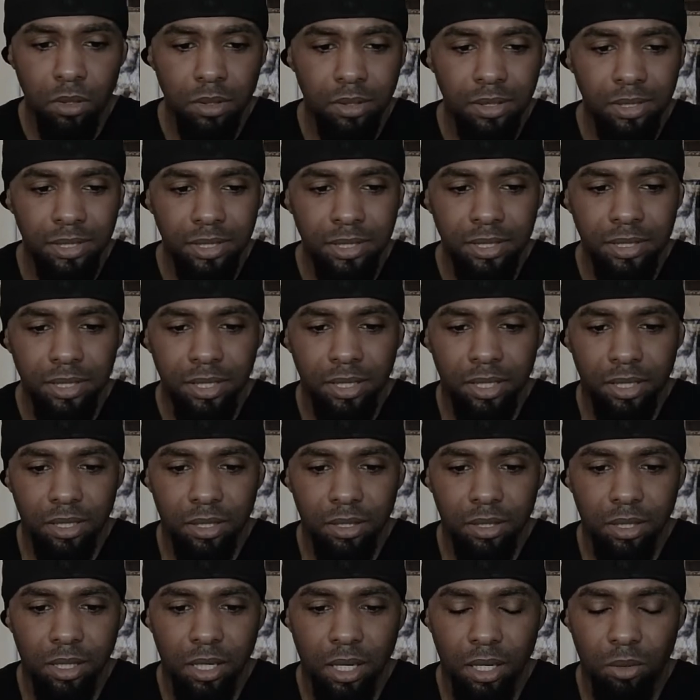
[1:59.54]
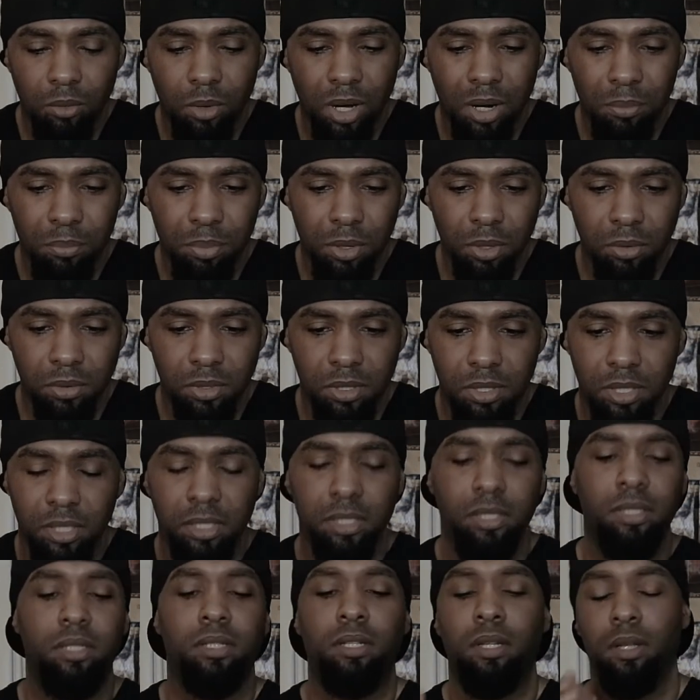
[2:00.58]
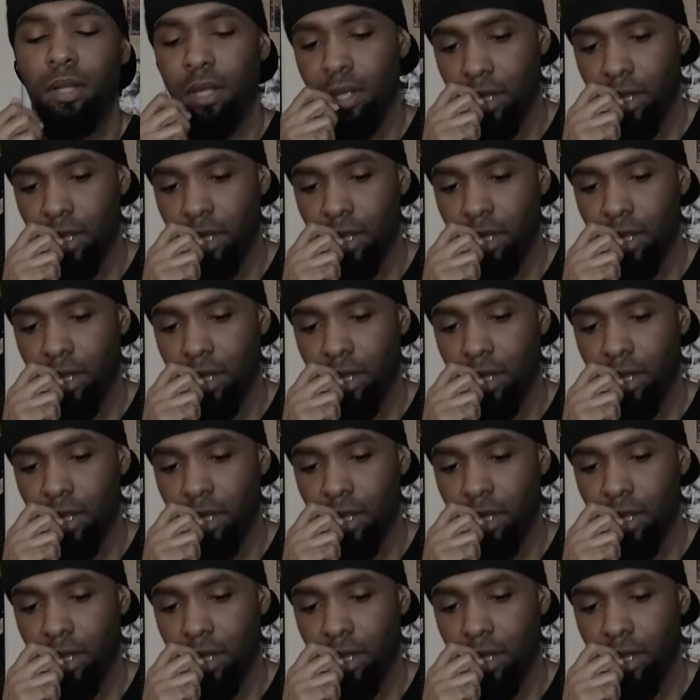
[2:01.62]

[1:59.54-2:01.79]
shit, how do I approach this?